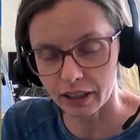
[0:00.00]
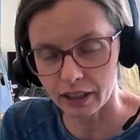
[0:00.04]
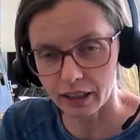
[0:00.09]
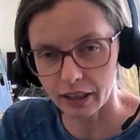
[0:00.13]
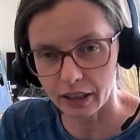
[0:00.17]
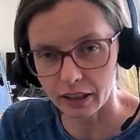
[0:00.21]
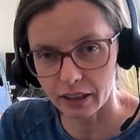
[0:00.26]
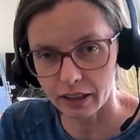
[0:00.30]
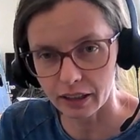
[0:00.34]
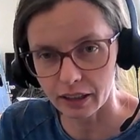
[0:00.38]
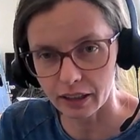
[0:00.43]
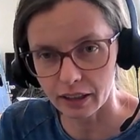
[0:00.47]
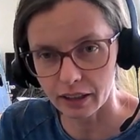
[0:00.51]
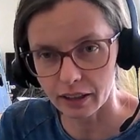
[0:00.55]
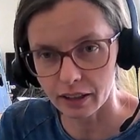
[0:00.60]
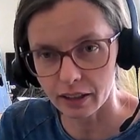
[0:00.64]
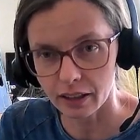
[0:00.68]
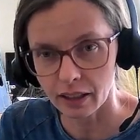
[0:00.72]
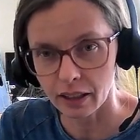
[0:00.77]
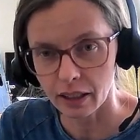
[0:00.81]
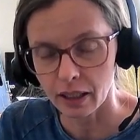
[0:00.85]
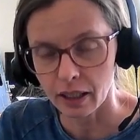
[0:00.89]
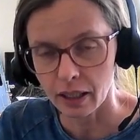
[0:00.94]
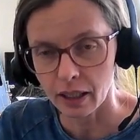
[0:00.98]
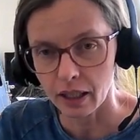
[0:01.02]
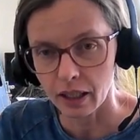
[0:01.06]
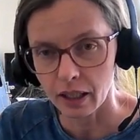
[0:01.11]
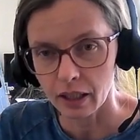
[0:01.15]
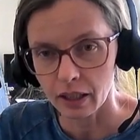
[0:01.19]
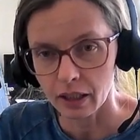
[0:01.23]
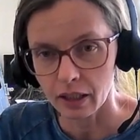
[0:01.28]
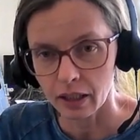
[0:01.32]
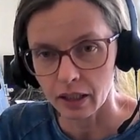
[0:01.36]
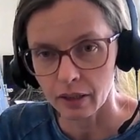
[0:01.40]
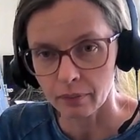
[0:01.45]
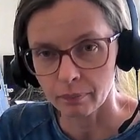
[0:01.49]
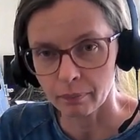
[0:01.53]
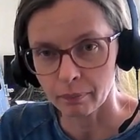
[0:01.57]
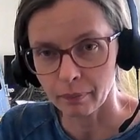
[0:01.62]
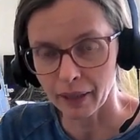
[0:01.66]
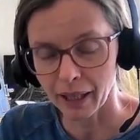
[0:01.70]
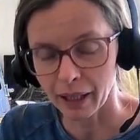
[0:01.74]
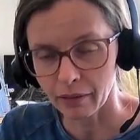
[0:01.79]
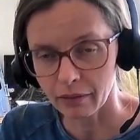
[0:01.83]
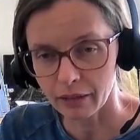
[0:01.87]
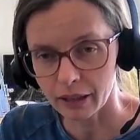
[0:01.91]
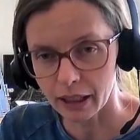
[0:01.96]
This is
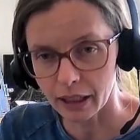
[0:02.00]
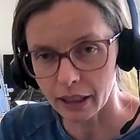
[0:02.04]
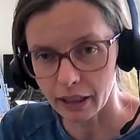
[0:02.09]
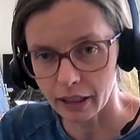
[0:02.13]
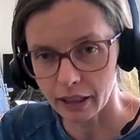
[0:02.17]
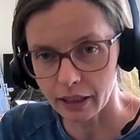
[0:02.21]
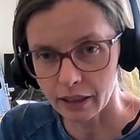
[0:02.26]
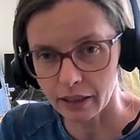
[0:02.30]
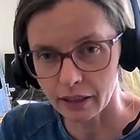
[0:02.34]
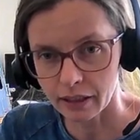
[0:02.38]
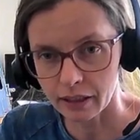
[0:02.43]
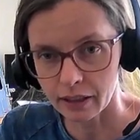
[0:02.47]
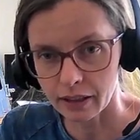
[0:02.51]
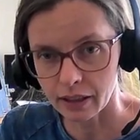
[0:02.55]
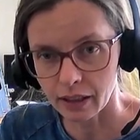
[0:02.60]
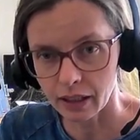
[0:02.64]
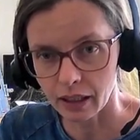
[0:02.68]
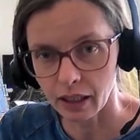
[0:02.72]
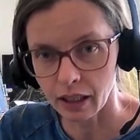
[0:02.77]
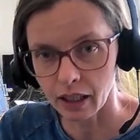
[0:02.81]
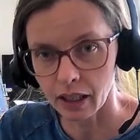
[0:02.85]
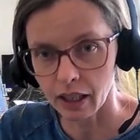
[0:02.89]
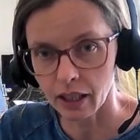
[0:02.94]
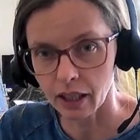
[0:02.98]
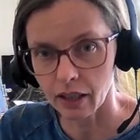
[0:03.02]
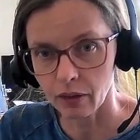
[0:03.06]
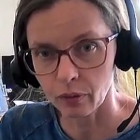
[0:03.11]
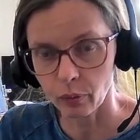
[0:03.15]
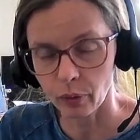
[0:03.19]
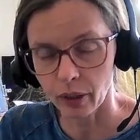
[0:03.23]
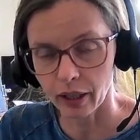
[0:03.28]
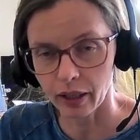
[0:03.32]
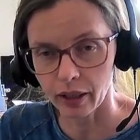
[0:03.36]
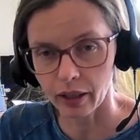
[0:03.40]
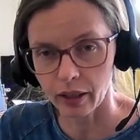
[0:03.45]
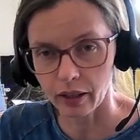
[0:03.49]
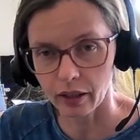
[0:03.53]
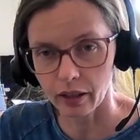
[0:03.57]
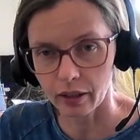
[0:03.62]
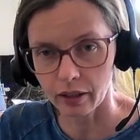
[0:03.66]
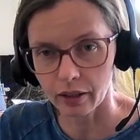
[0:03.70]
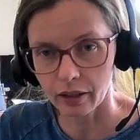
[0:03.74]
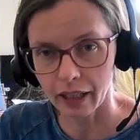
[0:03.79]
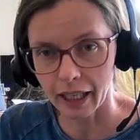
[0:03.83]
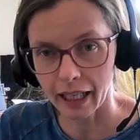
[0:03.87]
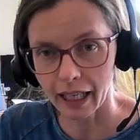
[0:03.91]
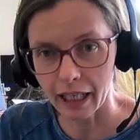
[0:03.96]
mountains with a
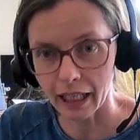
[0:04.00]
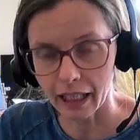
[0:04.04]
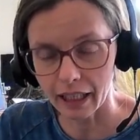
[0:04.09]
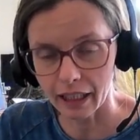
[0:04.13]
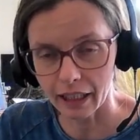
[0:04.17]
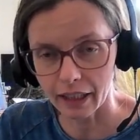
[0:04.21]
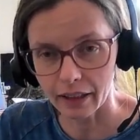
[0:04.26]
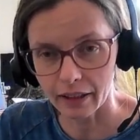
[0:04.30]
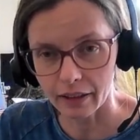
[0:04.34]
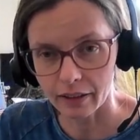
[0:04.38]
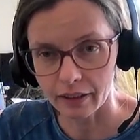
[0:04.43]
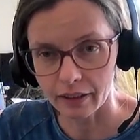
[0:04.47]
lake,